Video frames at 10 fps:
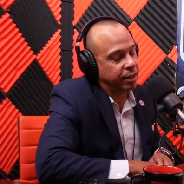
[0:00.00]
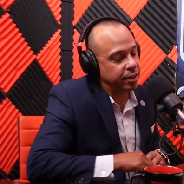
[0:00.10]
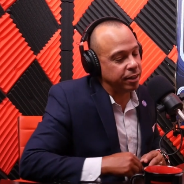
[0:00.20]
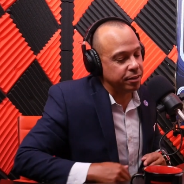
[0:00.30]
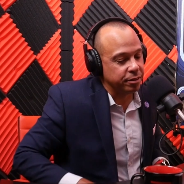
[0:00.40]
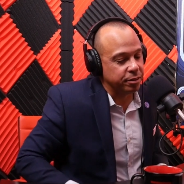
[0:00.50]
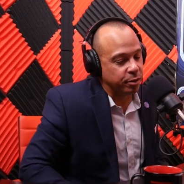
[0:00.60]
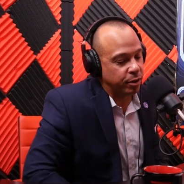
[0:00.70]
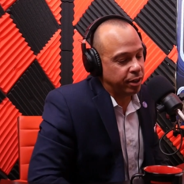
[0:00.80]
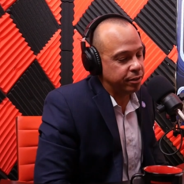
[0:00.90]
I think this is
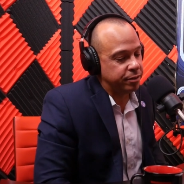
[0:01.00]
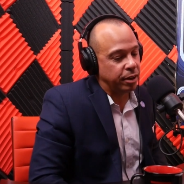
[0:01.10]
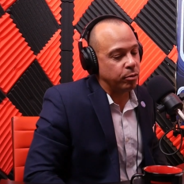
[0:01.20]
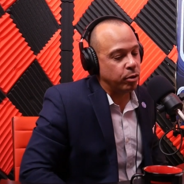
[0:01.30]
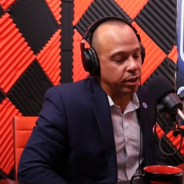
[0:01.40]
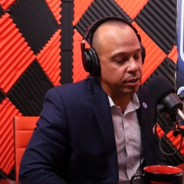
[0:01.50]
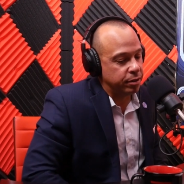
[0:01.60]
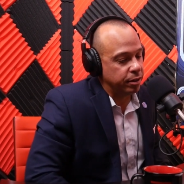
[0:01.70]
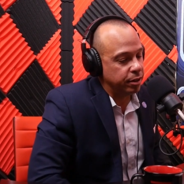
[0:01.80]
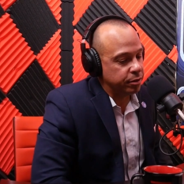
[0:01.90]
a great segue
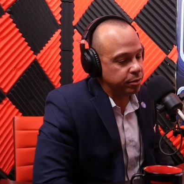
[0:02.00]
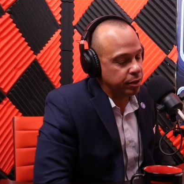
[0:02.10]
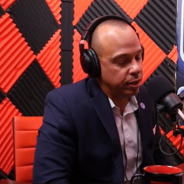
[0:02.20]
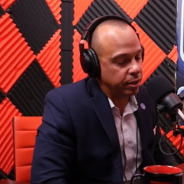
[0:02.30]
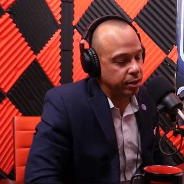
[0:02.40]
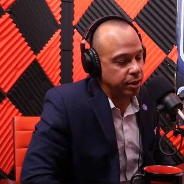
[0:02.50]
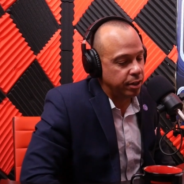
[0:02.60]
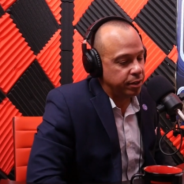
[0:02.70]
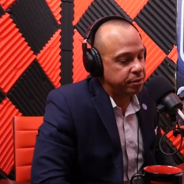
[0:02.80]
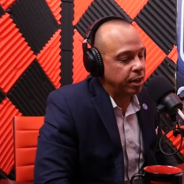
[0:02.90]
into this
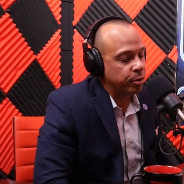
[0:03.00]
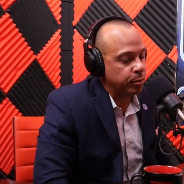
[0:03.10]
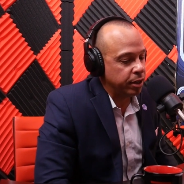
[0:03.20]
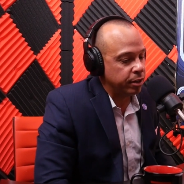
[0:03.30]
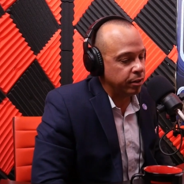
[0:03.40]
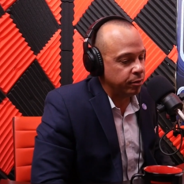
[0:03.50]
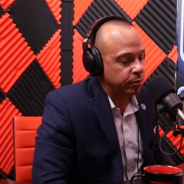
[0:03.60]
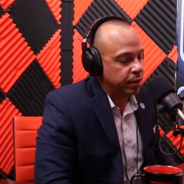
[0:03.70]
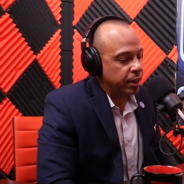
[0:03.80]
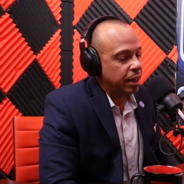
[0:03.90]
segment
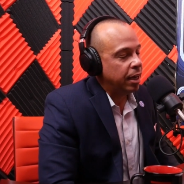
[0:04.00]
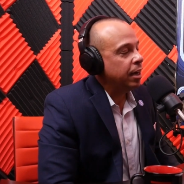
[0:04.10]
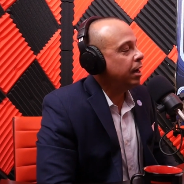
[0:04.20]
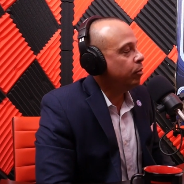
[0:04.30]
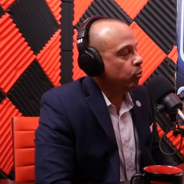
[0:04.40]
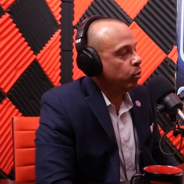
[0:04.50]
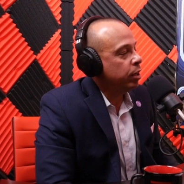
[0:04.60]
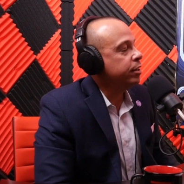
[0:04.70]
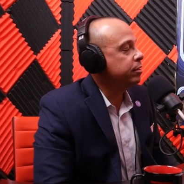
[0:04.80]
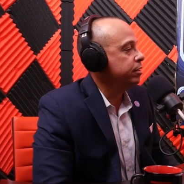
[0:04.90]
of
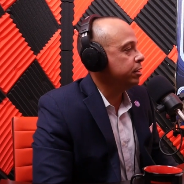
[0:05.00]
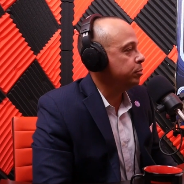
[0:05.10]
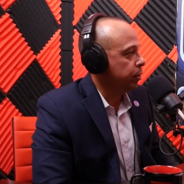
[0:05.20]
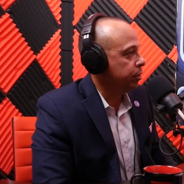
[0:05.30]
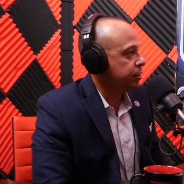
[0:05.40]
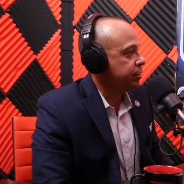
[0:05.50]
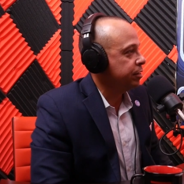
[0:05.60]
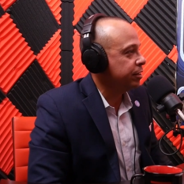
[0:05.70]
what is the experience?